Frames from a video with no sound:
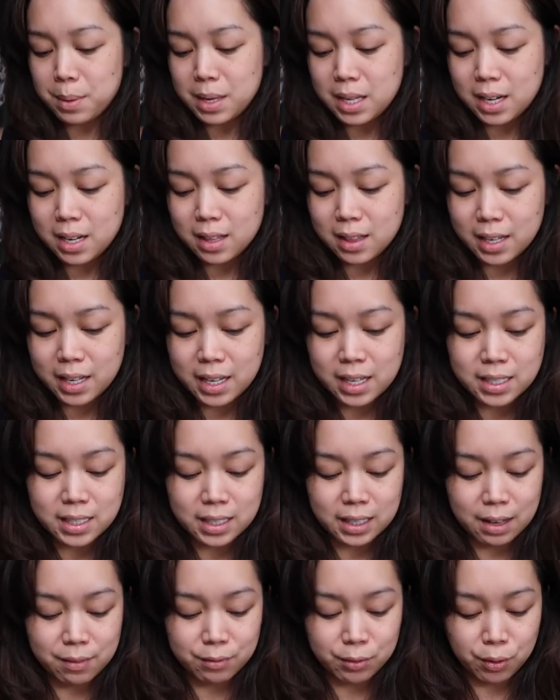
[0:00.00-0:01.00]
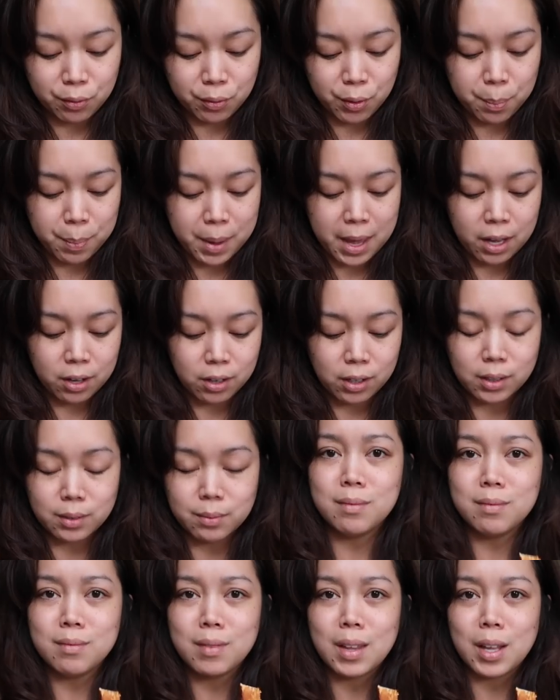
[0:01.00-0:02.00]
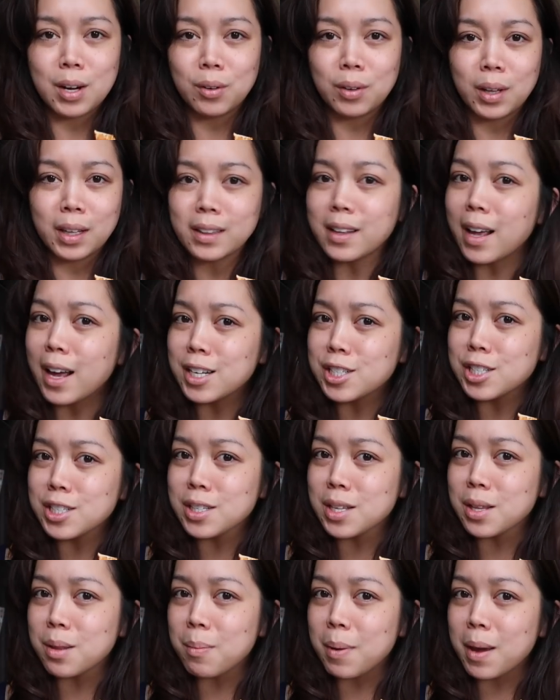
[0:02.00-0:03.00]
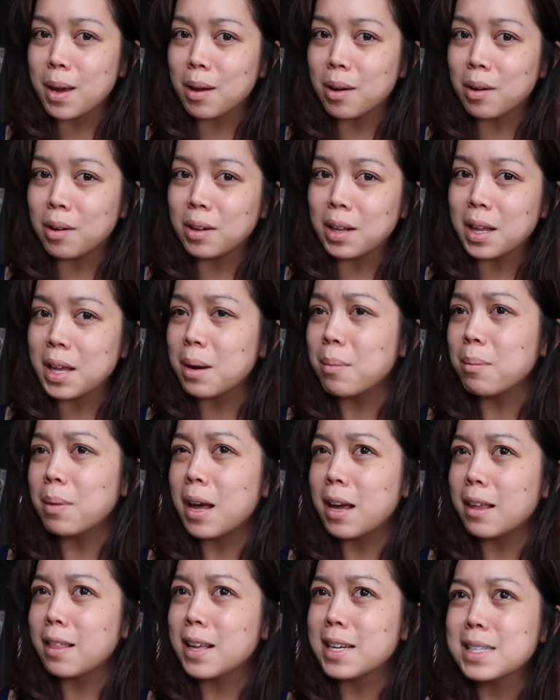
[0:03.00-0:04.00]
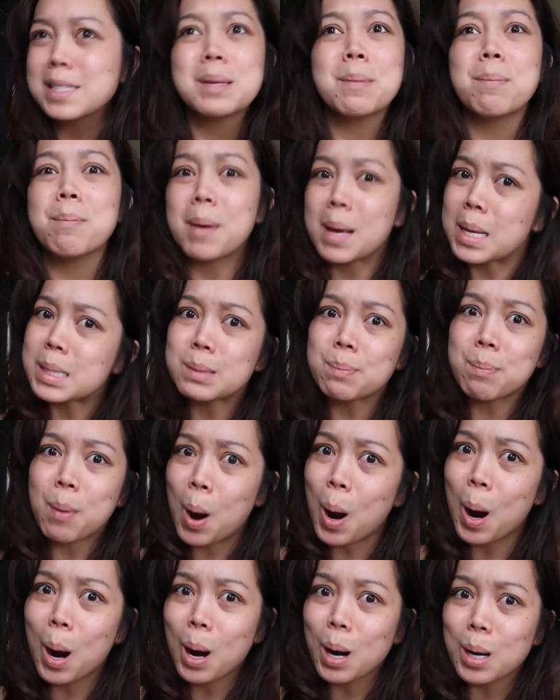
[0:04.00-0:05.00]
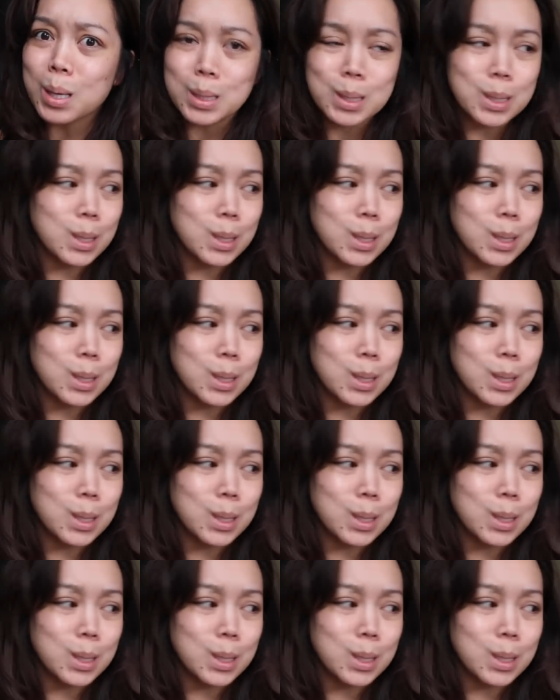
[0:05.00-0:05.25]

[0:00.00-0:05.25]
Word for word: I'm eating the kids' leftover bagel. They don't like the edges of the bagel, and I'm like, that's the best part.